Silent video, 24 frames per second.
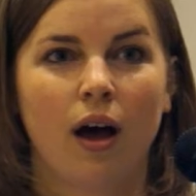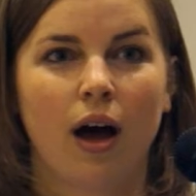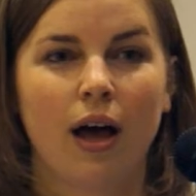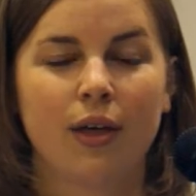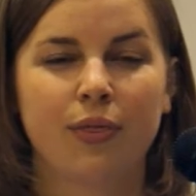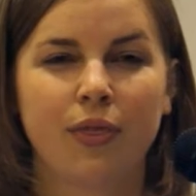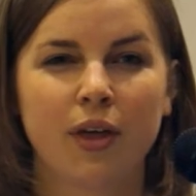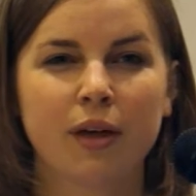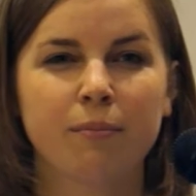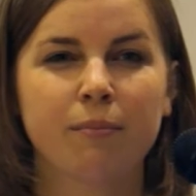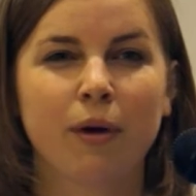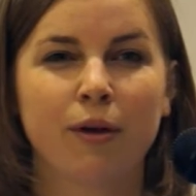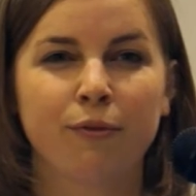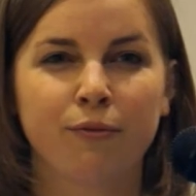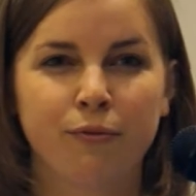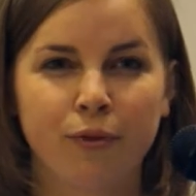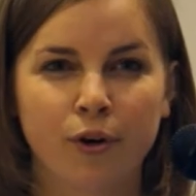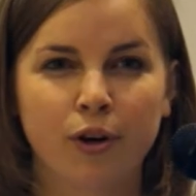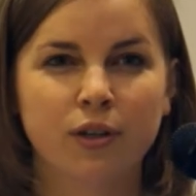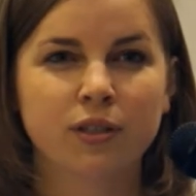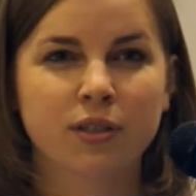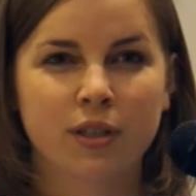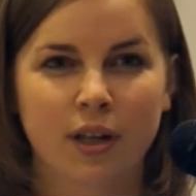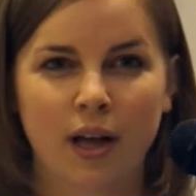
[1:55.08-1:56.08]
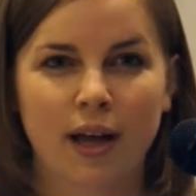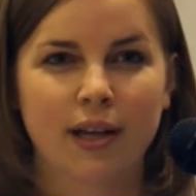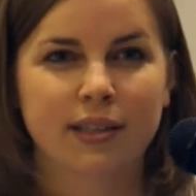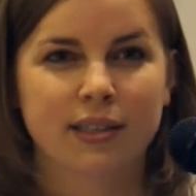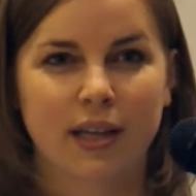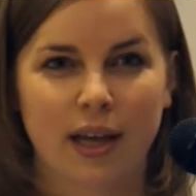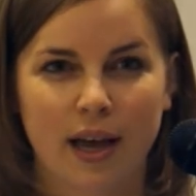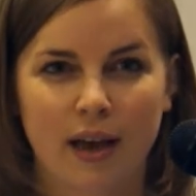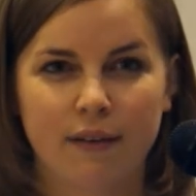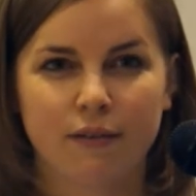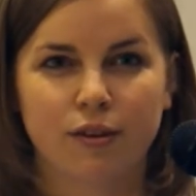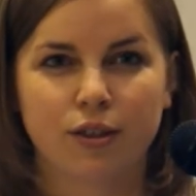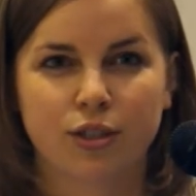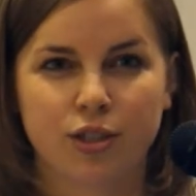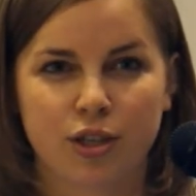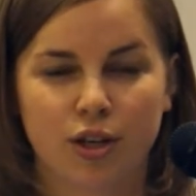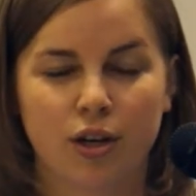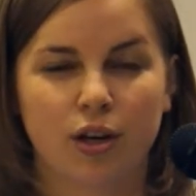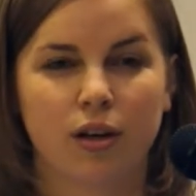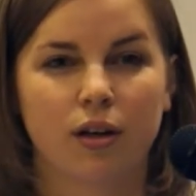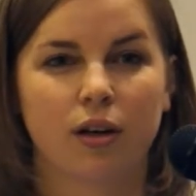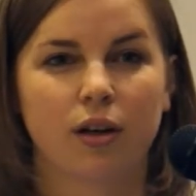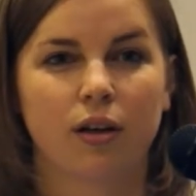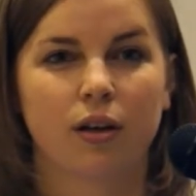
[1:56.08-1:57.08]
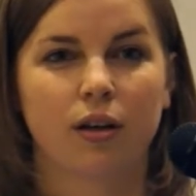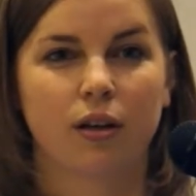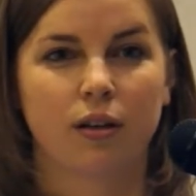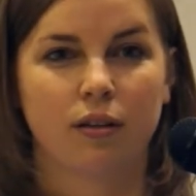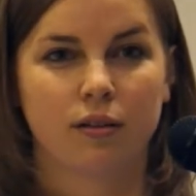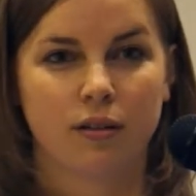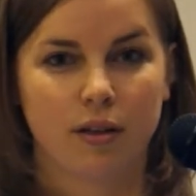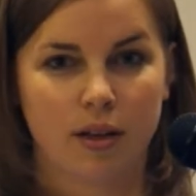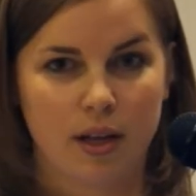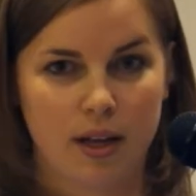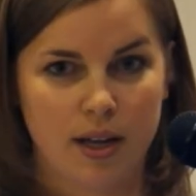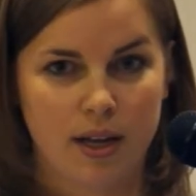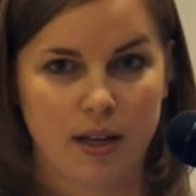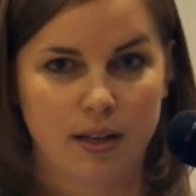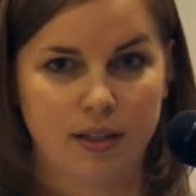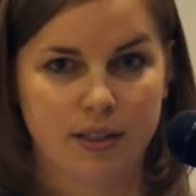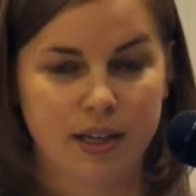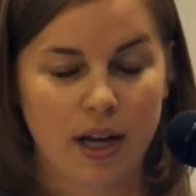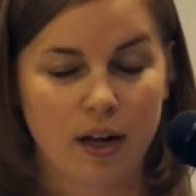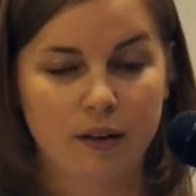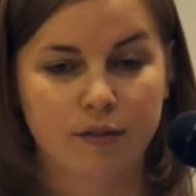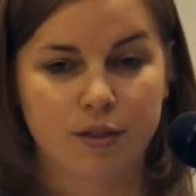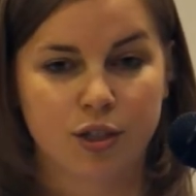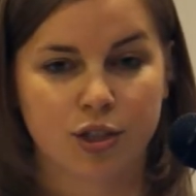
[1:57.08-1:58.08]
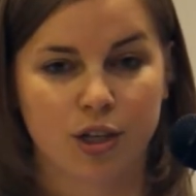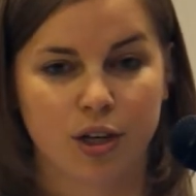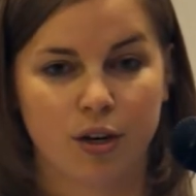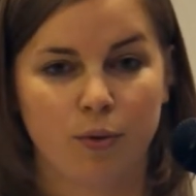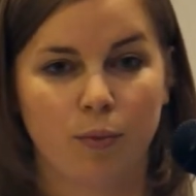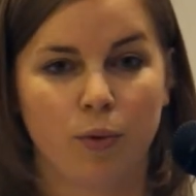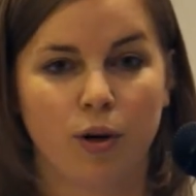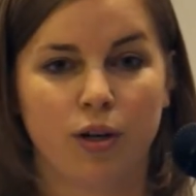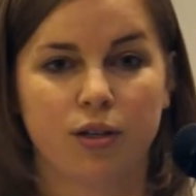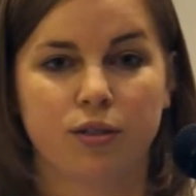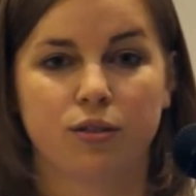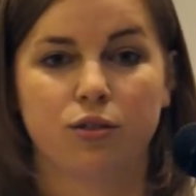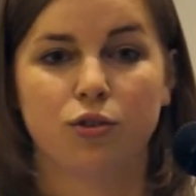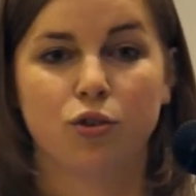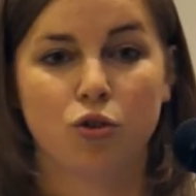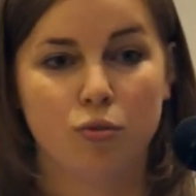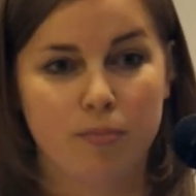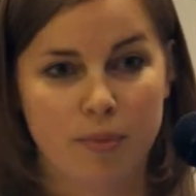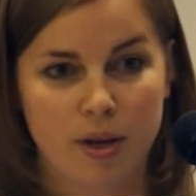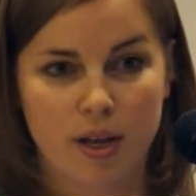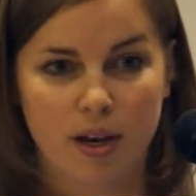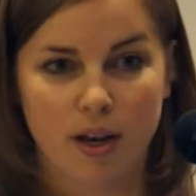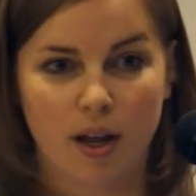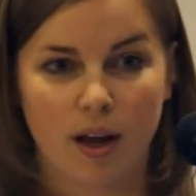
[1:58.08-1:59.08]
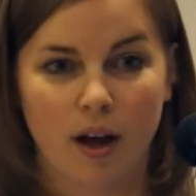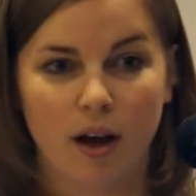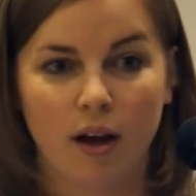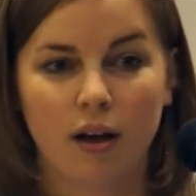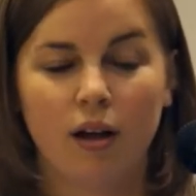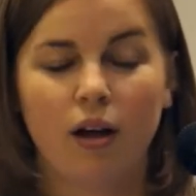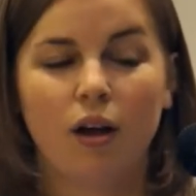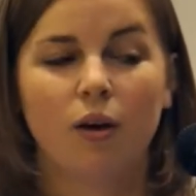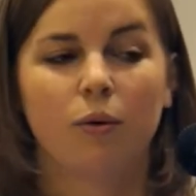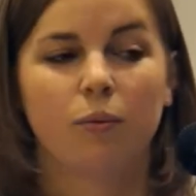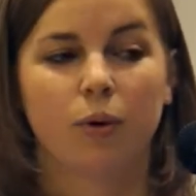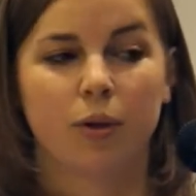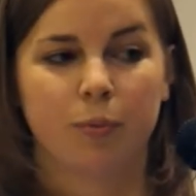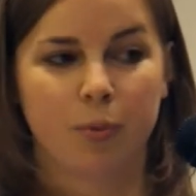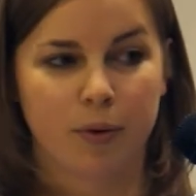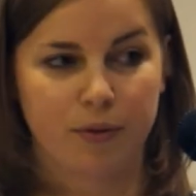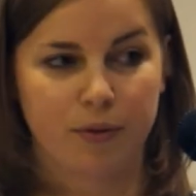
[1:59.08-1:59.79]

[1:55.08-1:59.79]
I think my first class I ever took in television was New Media with